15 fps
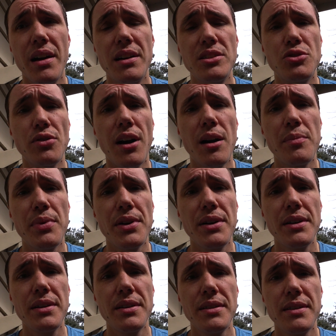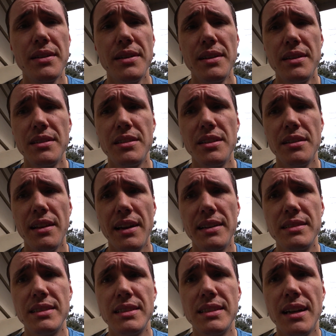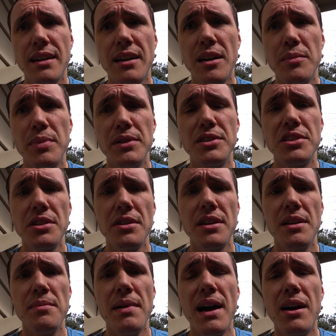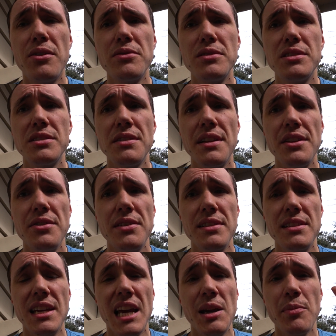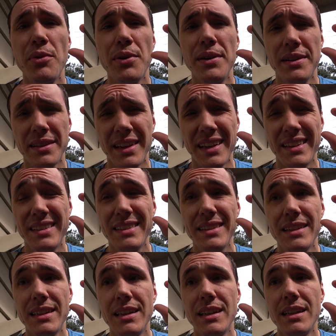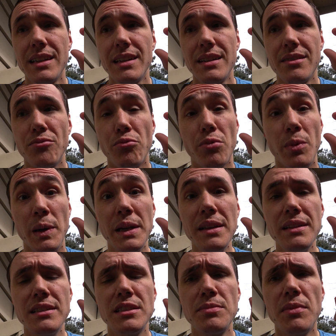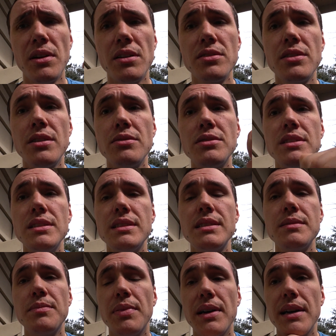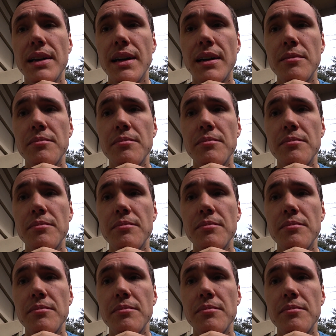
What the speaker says: dropper to like suck up a certain amount so that you can taper in like really small doses. But